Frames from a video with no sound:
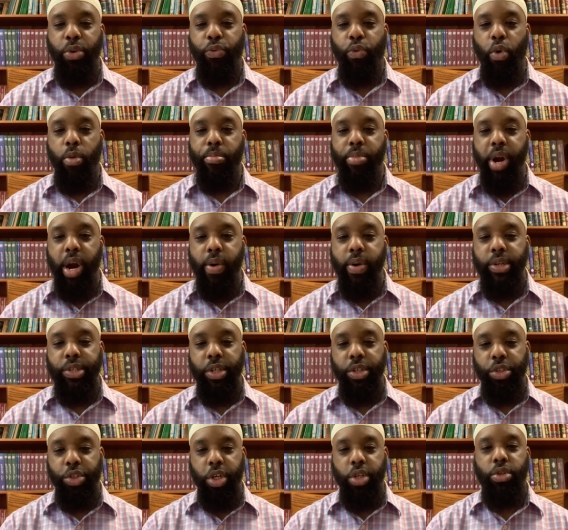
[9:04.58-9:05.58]
forbearance
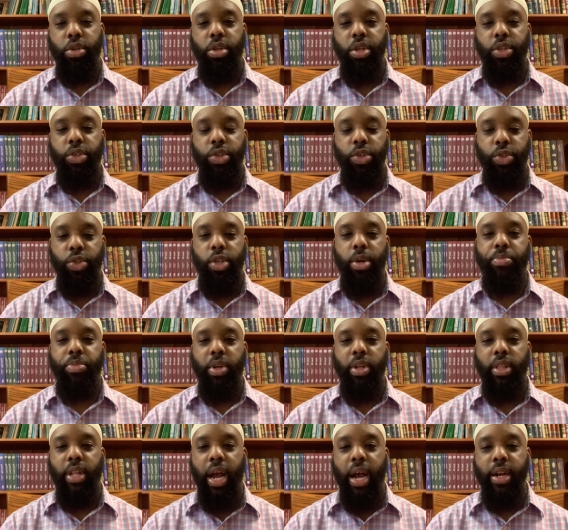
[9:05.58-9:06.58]
and gentleness is
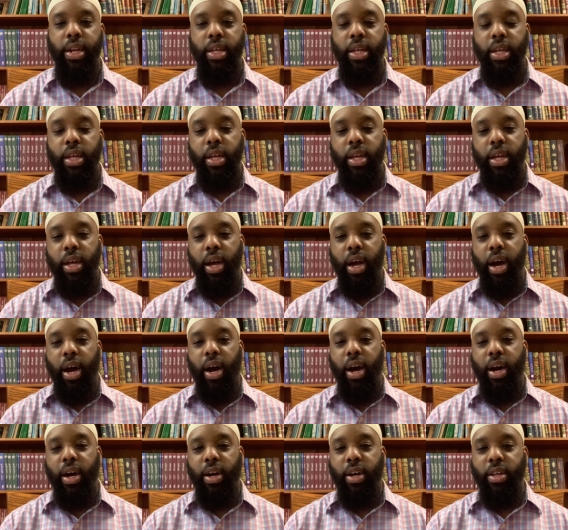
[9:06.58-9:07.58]
something that
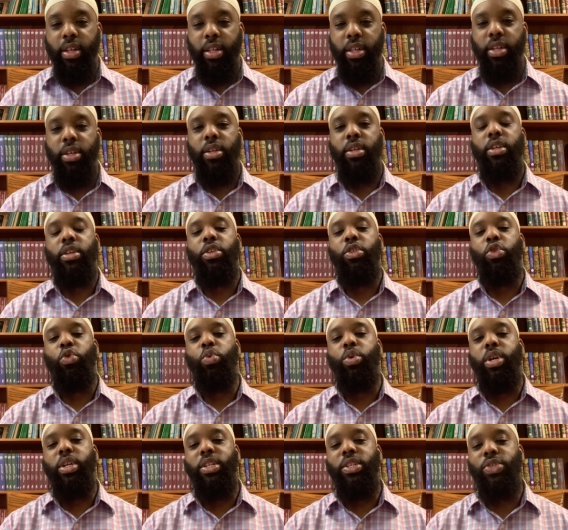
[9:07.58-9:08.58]
uh, you
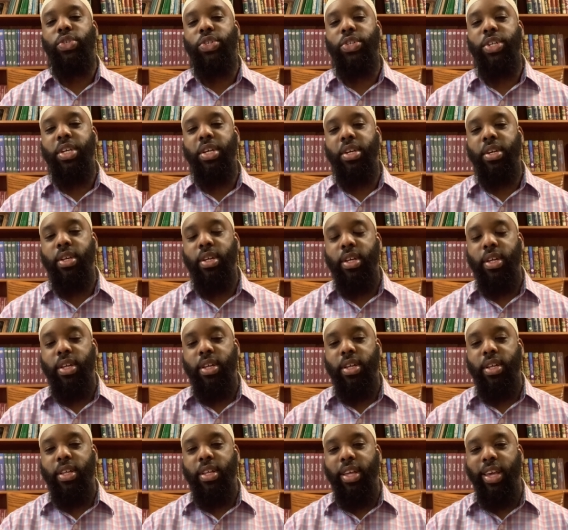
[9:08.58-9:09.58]
can see
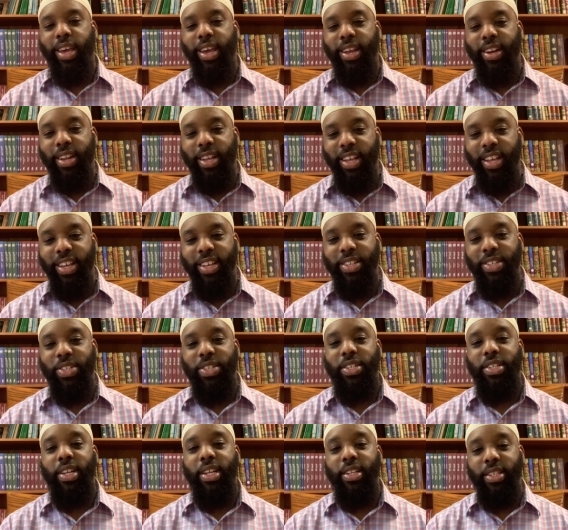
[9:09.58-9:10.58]
in
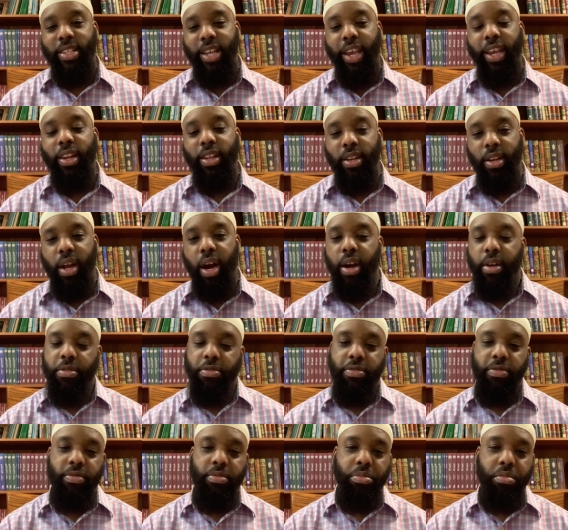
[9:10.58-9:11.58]
his daily
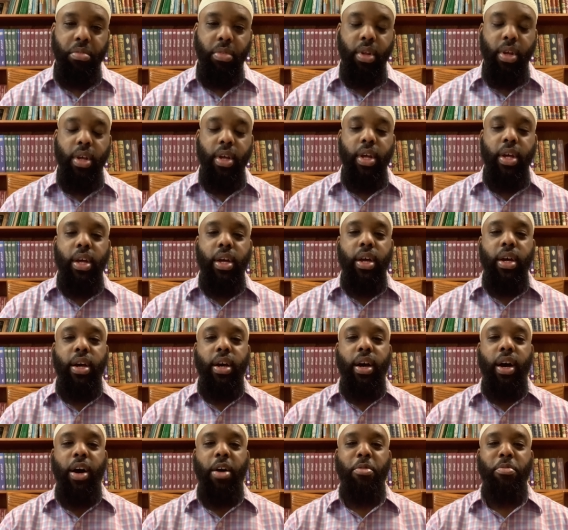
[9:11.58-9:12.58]
life.
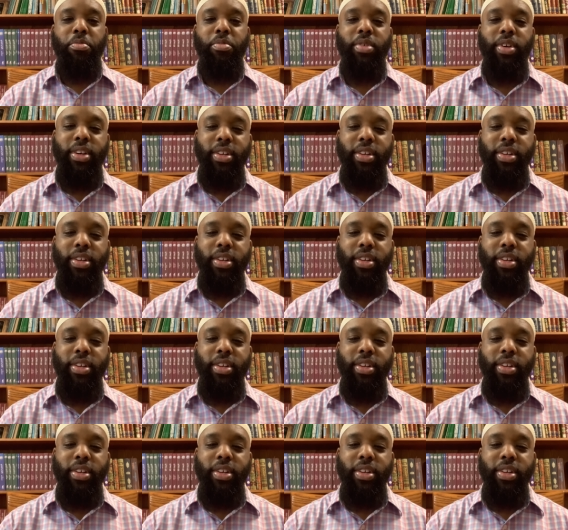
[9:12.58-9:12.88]
Um,